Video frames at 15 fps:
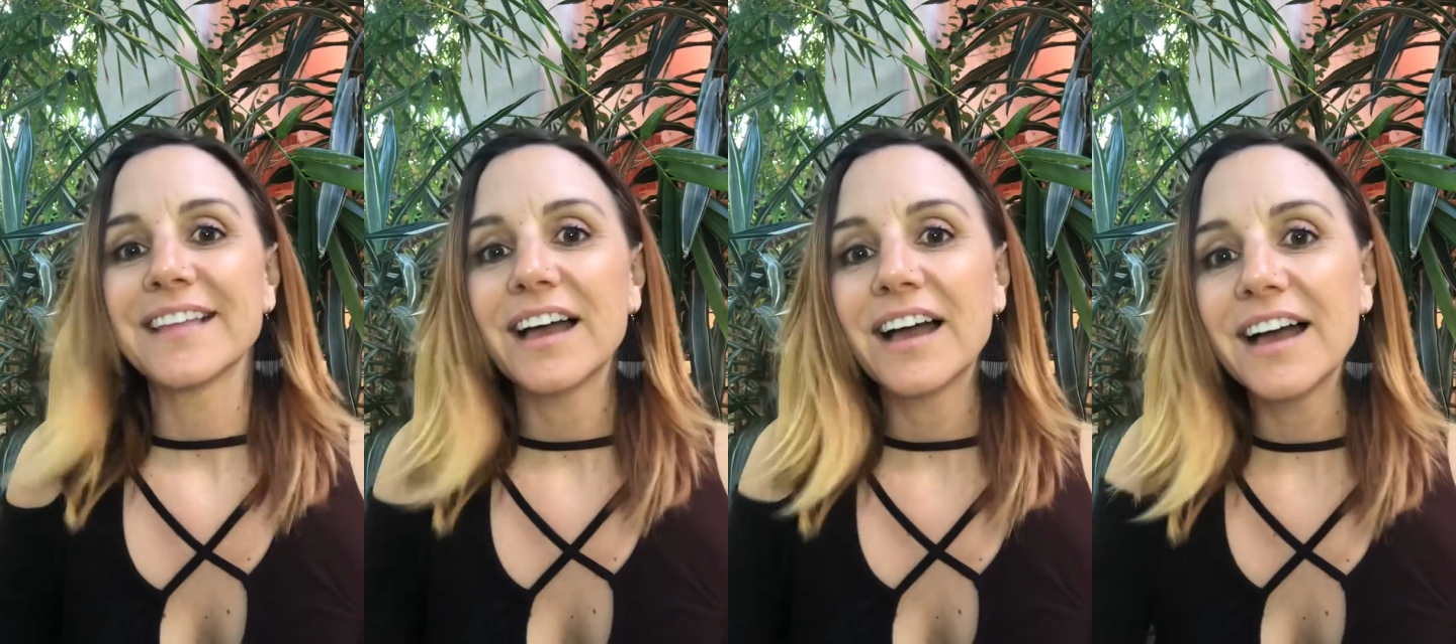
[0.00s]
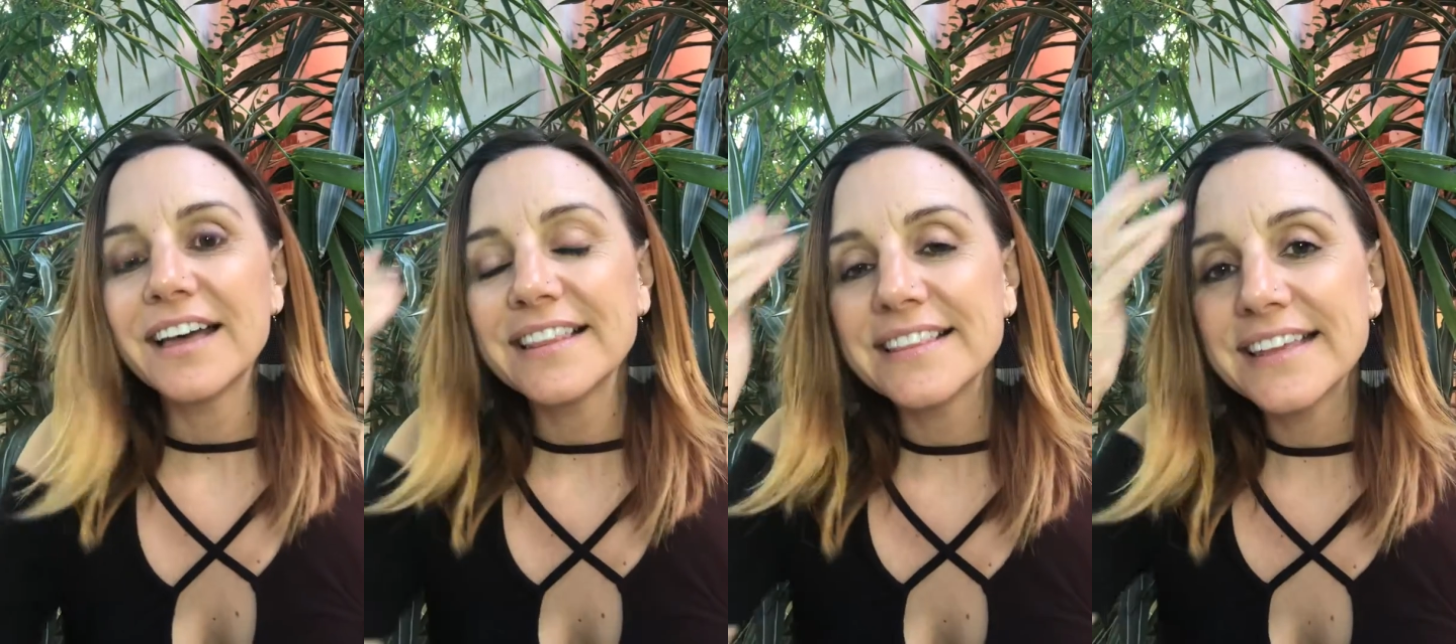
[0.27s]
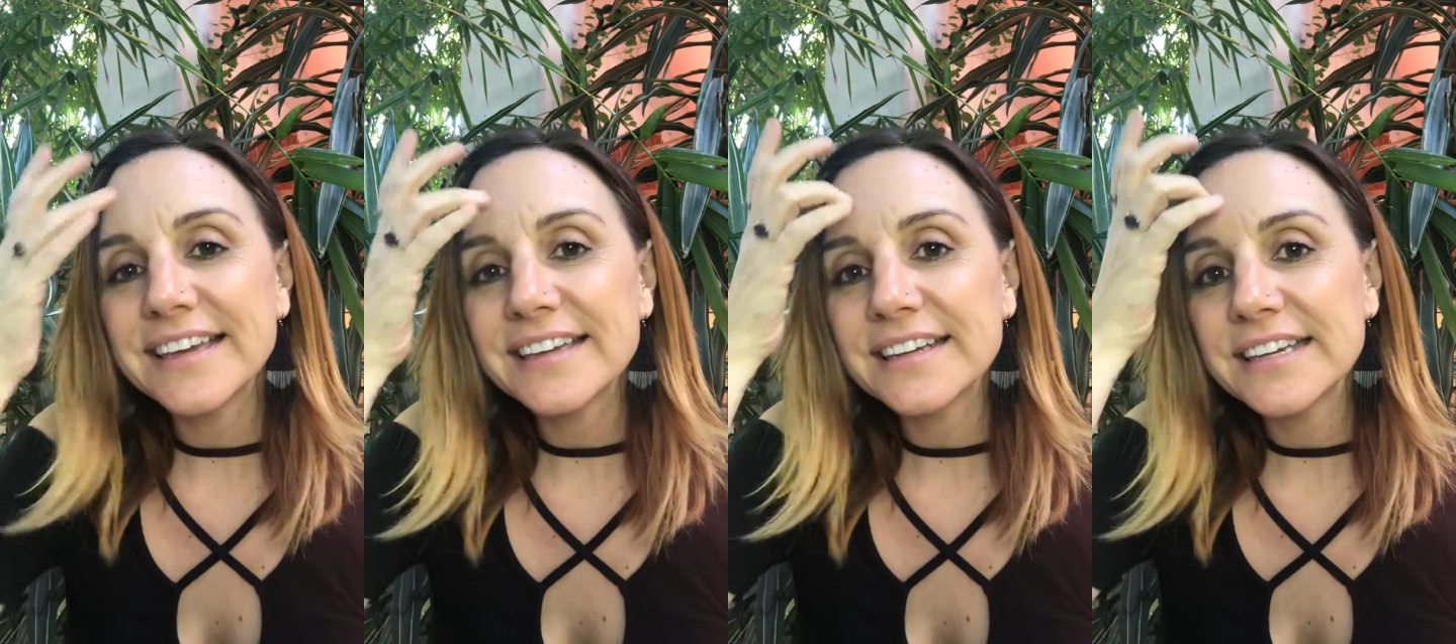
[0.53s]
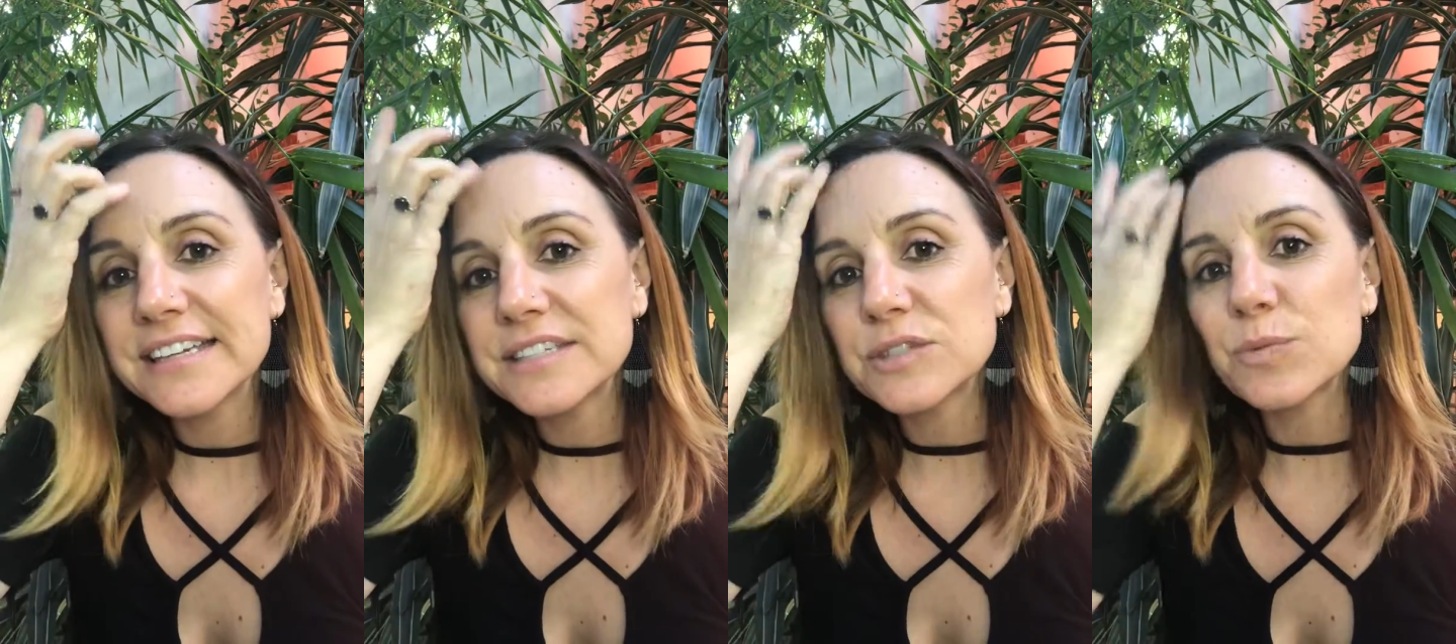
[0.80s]
Hi
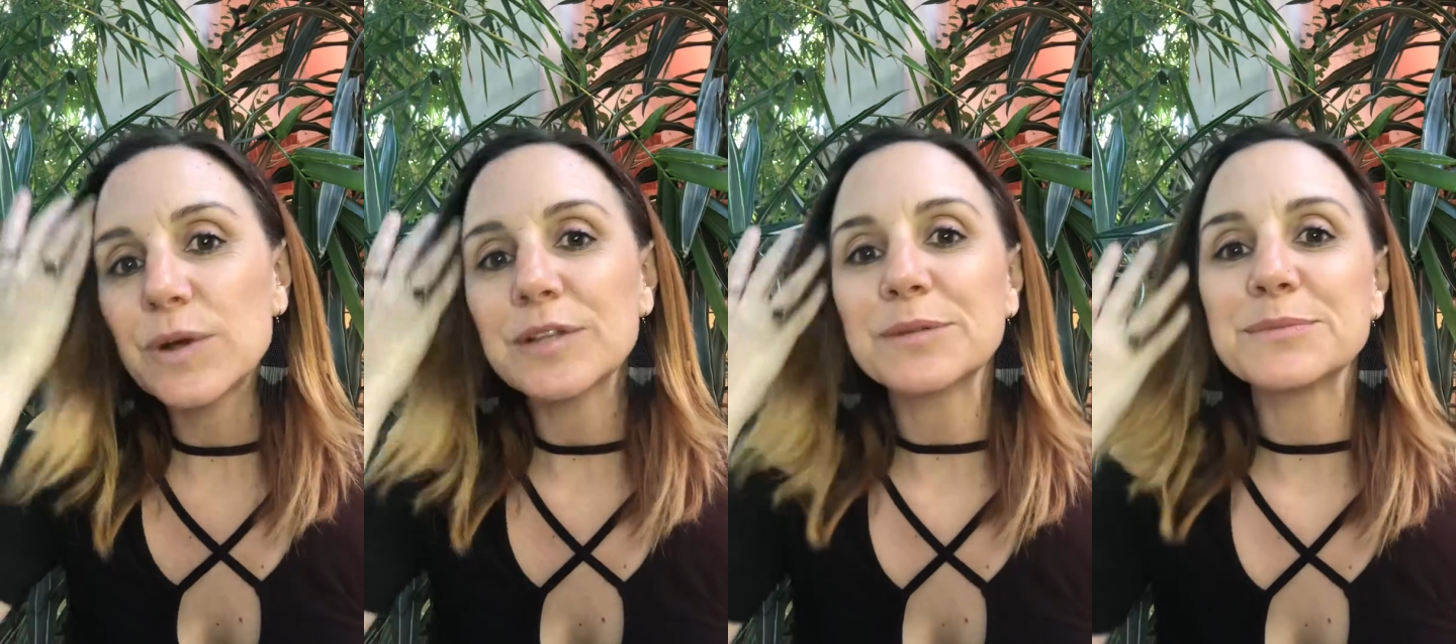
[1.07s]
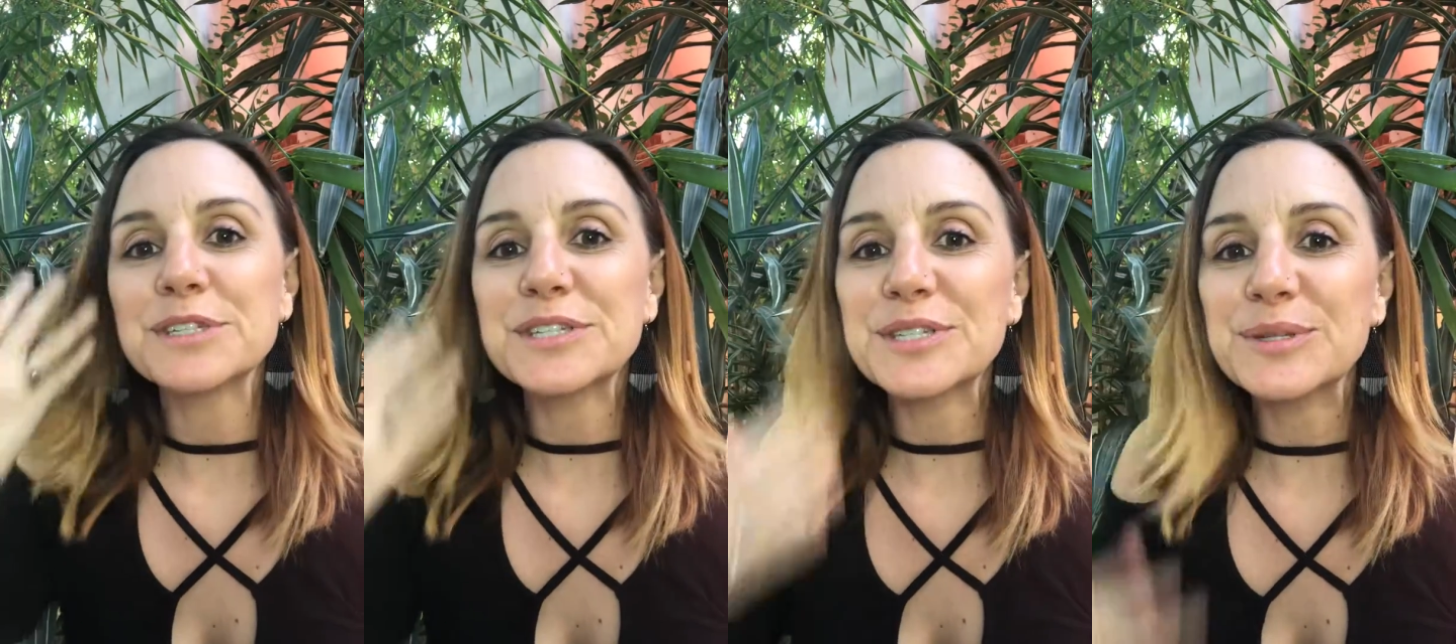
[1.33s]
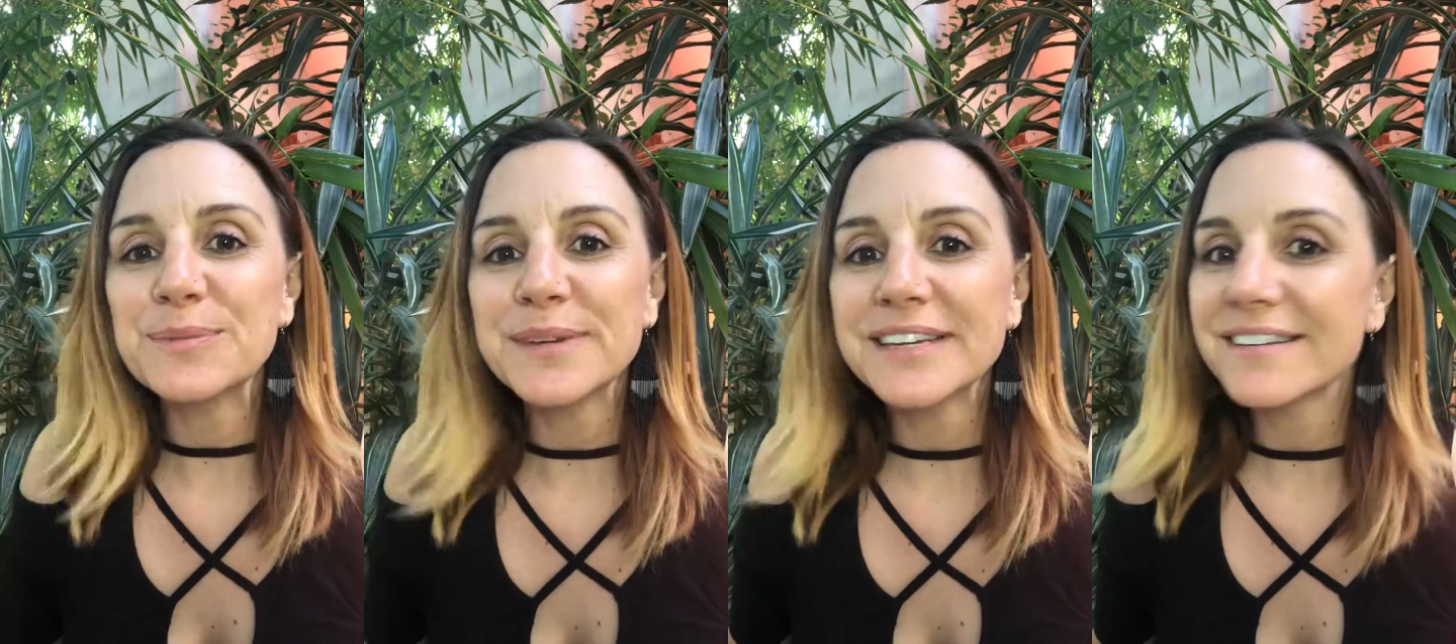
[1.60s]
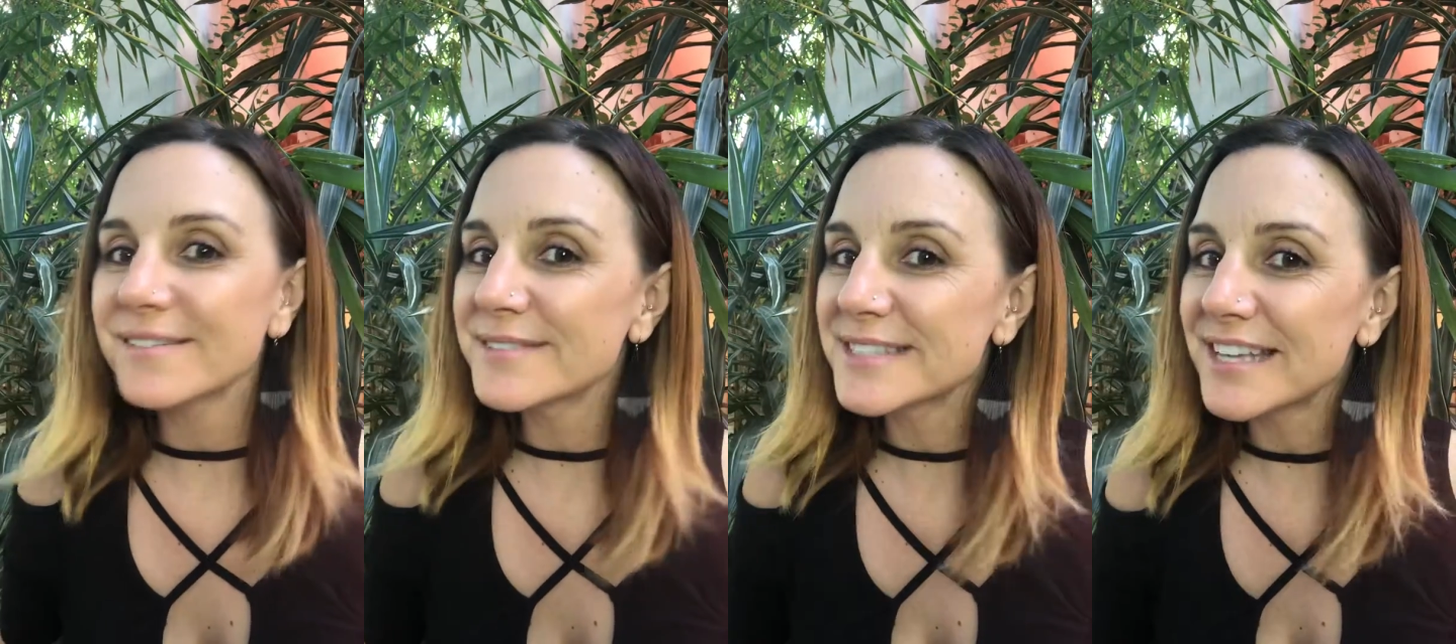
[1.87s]
ladies, welcome to
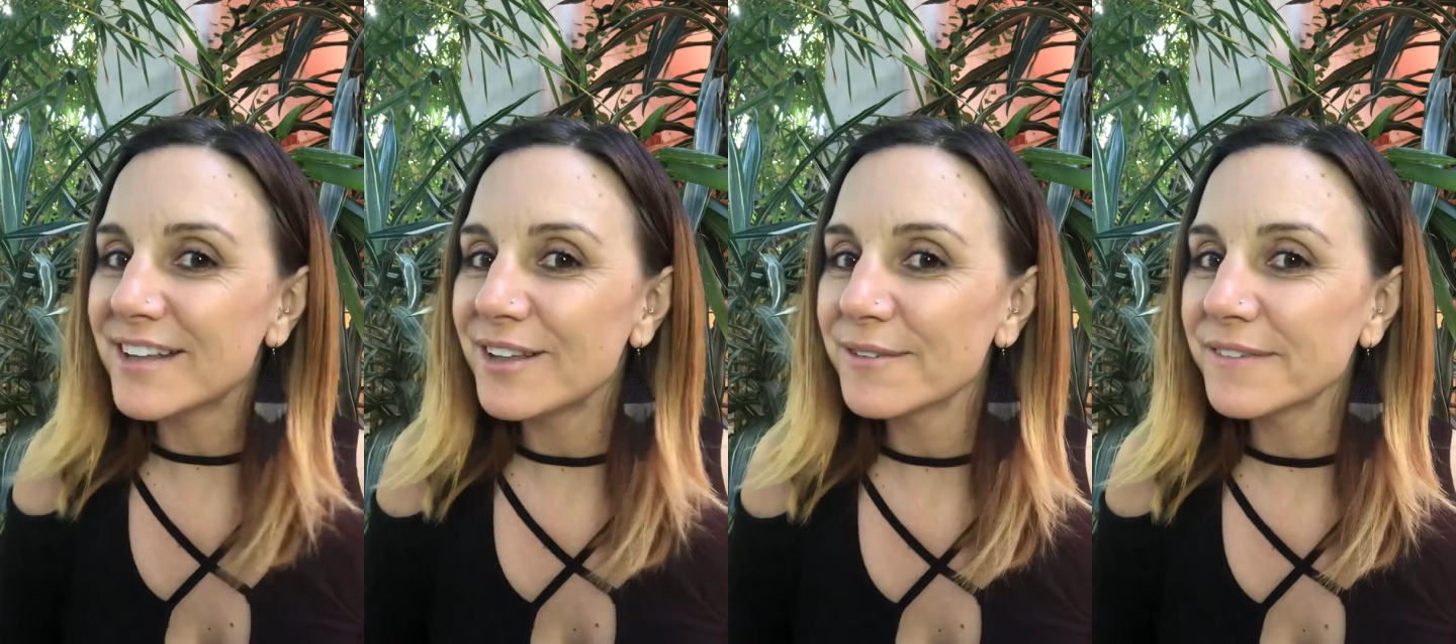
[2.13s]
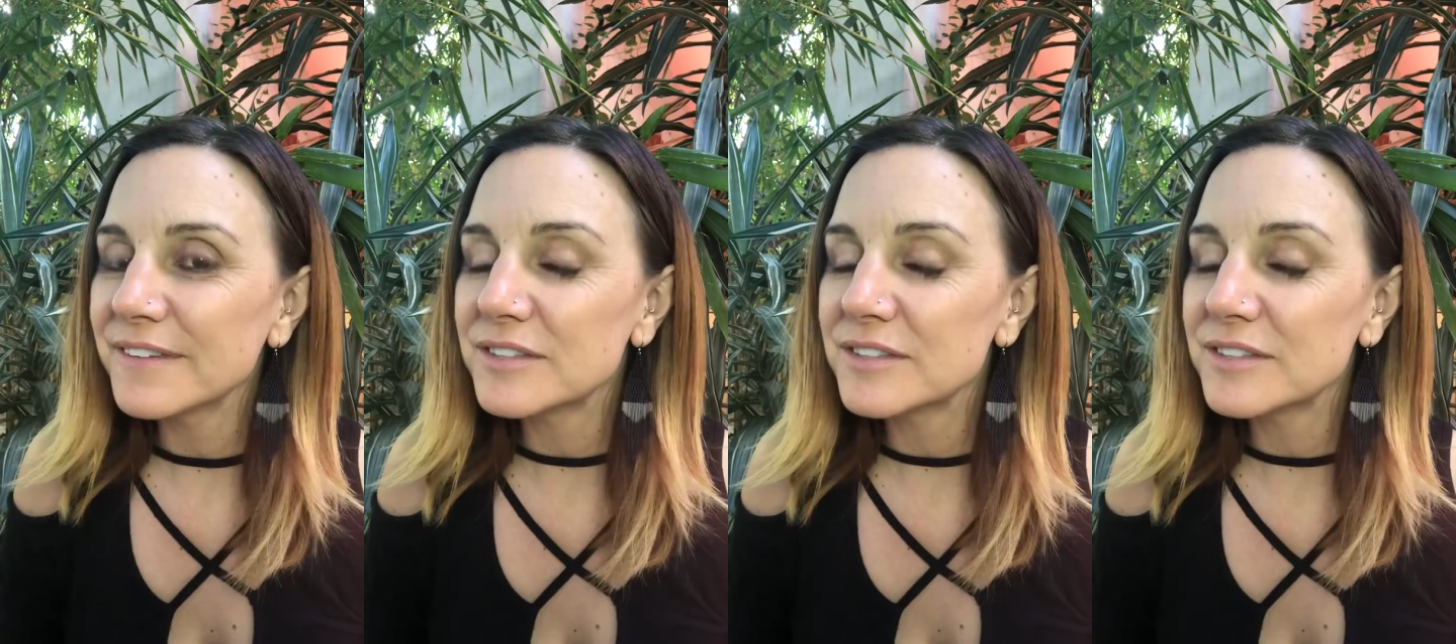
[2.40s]
Soulmate of Self.